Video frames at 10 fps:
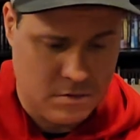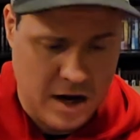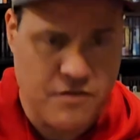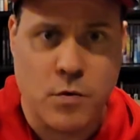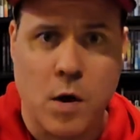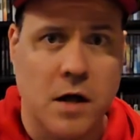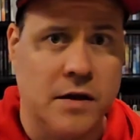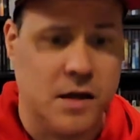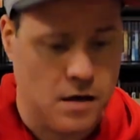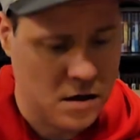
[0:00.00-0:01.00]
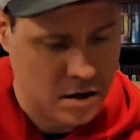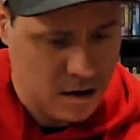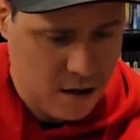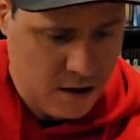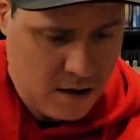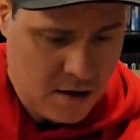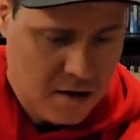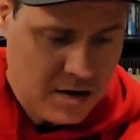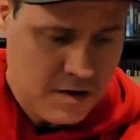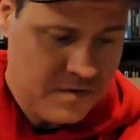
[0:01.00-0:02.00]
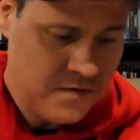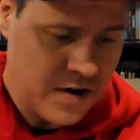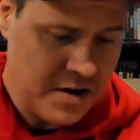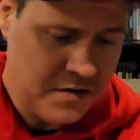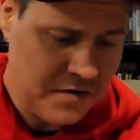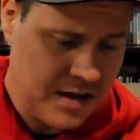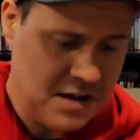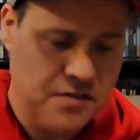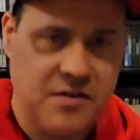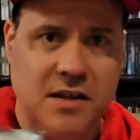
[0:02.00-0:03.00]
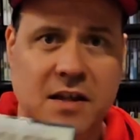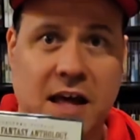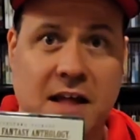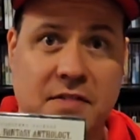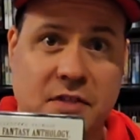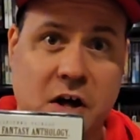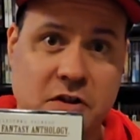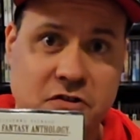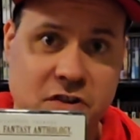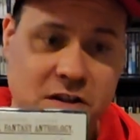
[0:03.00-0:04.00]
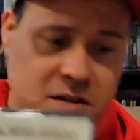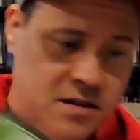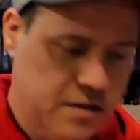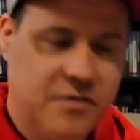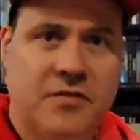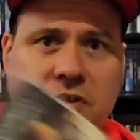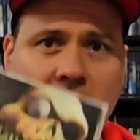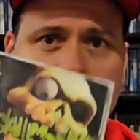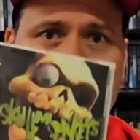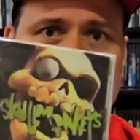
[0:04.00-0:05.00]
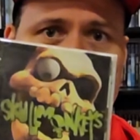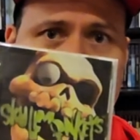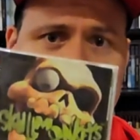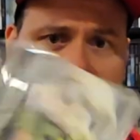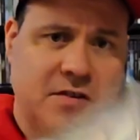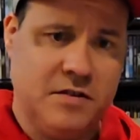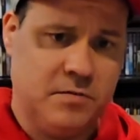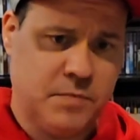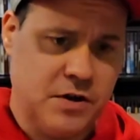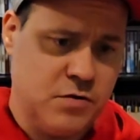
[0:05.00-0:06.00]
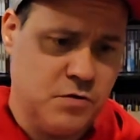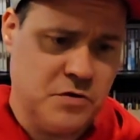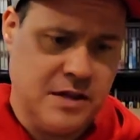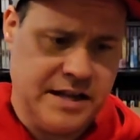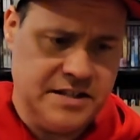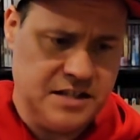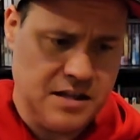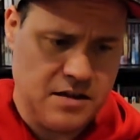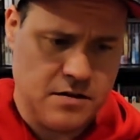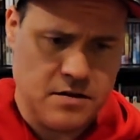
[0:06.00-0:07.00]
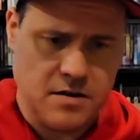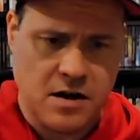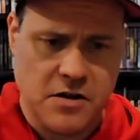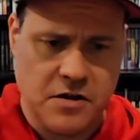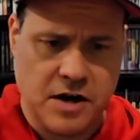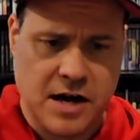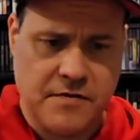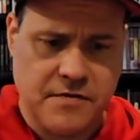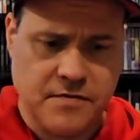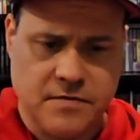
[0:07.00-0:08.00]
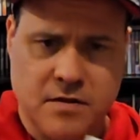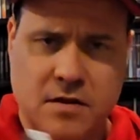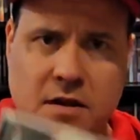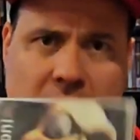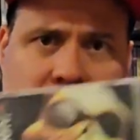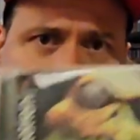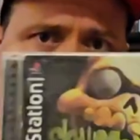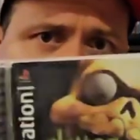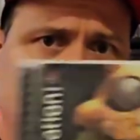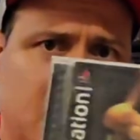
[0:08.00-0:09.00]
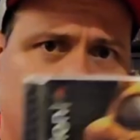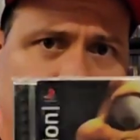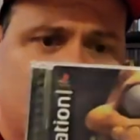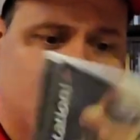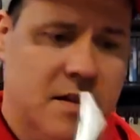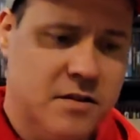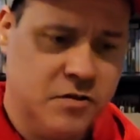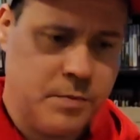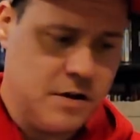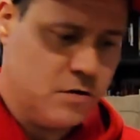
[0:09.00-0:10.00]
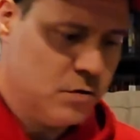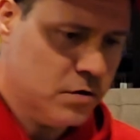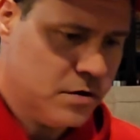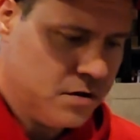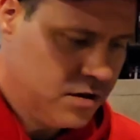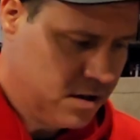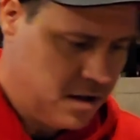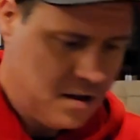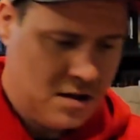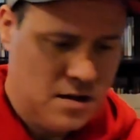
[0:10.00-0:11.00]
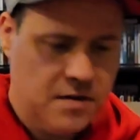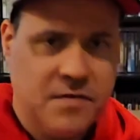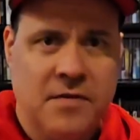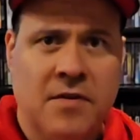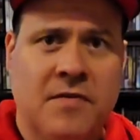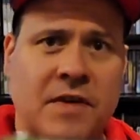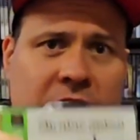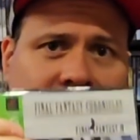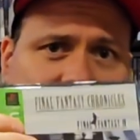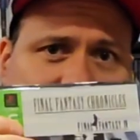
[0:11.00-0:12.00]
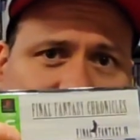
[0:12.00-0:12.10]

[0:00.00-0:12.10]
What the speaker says: nice quality here. Final Fantasy Anthology. Skull Monkeys. Pretty cool lenticular holograph cover there. Looks pretty cool. Final Fantasy